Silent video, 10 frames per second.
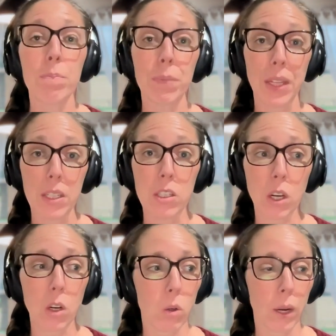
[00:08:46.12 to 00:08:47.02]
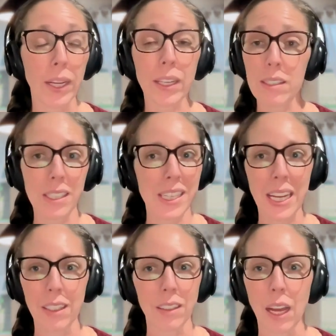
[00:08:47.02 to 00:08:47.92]
And so I can
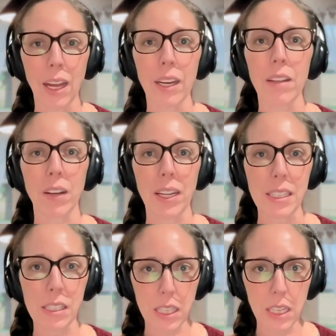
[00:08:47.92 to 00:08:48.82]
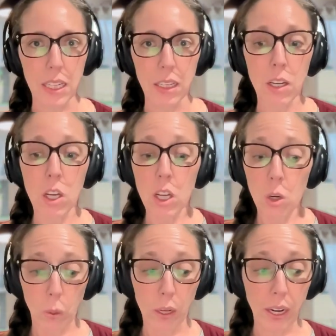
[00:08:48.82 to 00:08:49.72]
sustain a lot if I see
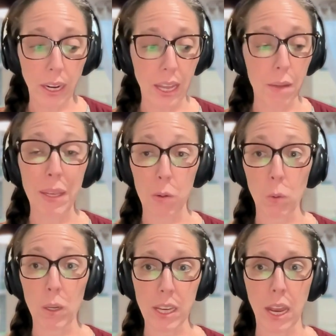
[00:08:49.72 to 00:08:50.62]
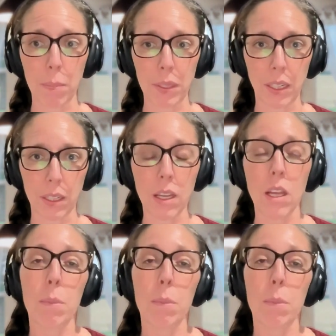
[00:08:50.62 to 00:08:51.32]
where I am and what's happening,